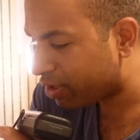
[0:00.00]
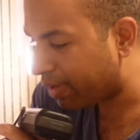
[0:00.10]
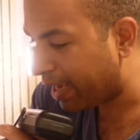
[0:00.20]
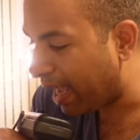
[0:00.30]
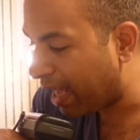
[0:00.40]
note
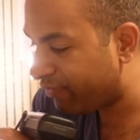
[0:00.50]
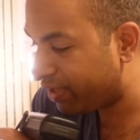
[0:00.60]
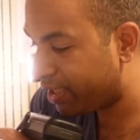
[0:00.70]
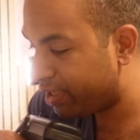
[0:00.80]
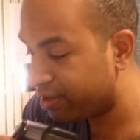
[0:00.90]
I have
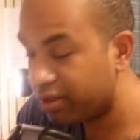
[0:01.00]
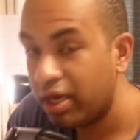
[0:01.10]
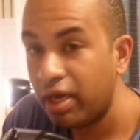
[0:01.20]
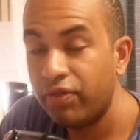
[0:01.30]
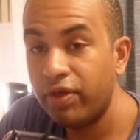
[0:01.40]
is
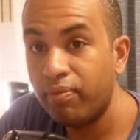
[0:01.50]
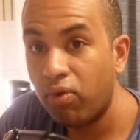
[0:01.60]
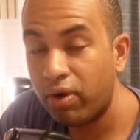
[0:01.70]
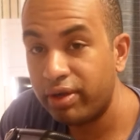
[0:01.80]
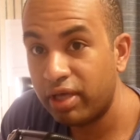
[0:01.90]
the
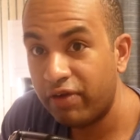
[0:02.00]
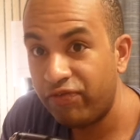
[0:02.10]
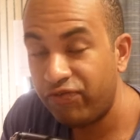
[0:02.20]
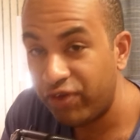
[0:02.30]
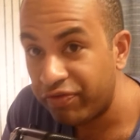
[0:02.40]
importance of
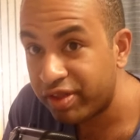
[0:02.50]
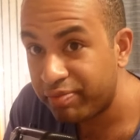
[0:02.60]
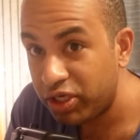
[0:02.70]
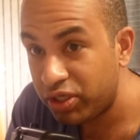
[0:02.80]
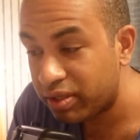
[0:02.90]
fifth
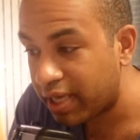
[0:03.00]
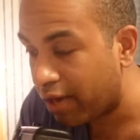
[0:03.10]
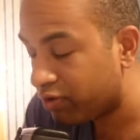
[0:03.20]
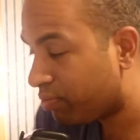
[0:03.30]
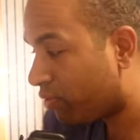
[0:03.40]
species
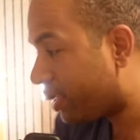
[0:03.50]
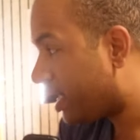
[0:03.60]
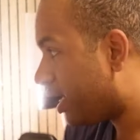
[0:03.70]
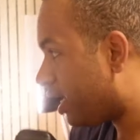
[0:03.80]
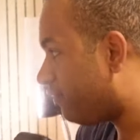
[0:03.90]
counterpoint.
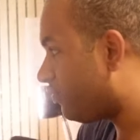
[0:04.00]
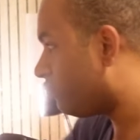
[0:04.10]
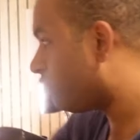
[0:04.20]
If you